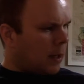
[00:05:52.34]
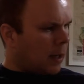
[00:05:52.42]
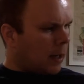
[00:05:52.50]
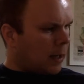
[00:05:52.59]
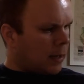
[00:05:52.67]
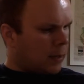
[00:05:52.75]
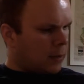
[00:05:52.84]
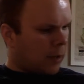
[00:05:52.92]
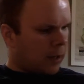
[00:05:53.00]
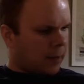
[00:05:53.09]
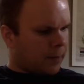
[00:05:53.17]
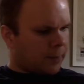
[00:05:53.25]
Uh, that
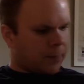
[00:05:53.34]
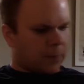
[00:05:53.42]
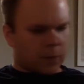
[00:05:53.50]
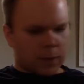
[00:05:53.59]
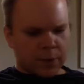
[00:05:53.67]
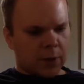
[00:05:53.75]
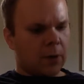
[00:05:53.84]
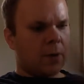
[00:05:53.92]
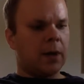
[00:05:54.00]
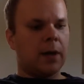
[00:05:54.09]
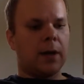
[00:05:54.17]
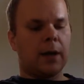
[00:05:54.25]
track.
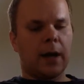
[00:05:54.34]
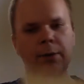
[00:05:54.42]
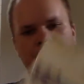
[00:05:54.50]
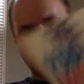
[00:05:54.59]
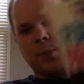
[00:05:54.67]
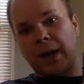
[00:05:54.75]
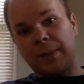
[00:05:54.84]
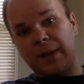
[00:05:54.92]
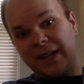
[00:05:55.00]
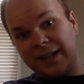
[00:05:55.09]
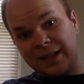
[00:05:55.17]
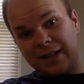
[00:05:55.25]
So I was super happy
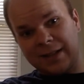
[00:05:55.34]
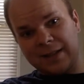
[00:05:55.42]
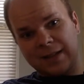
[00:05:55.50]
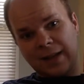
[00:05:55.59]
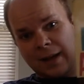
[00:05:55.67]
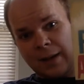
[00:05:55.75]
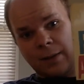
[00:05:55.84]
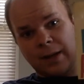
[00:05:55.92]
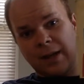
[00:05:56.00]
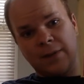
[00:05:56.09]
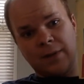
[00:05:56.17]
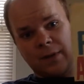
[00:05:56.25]
to get this, and I
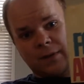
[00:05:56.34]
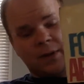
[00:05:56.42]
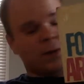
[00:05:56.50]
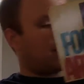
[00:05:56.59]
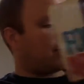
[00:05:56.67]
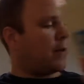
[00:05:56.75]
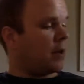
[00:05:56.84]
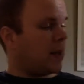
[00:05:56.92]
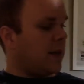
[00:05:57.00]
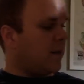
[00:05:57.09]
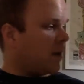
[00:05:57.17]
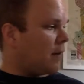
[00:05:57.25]
even if you know, I
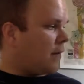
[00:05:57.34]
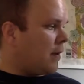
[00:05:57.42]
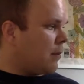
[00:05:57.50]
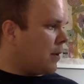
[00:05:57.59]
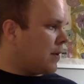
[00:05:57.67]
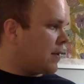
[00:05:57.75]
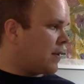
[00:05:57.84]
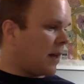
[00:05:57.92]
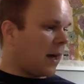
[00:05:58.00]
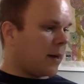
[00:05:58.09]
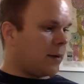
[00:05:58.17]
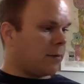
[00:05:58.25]
figured even if it was
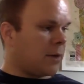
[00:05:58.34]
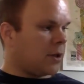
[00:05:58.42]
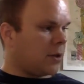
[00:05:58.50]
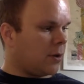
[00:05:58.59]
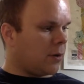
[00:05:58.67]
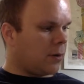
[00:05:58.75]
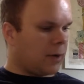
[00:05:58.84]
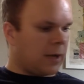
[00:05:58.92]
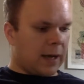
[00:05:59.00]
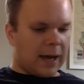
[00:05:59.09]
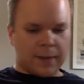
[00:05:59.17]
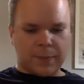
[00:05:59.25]
not an original,
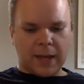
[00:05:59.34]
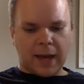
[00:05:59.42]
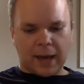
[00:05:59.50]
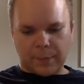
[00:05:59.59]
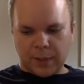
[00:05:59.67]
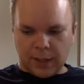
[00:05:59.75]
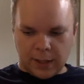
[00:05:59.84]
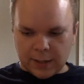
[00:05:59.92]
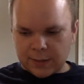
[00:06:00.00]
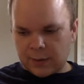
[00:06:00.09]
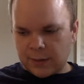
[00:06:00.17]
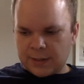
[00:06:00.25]
I'd be happy
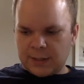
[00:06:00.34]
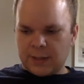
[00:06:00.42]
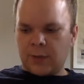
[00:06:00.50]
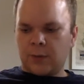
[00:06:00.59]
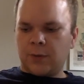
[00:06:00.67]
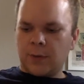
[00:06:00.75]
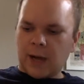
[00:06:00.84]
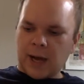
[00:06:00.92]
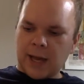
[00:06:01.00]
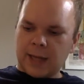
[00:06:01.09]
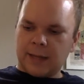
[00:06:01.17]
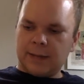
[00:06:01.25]
as long as it didn't go too
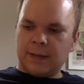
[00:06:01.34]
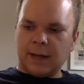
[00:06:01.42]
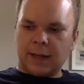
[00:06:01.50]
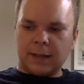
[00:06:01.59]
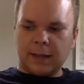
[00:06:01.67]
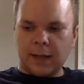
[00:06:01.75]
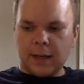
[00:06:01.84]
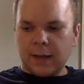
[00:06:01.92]
high, and it didn't.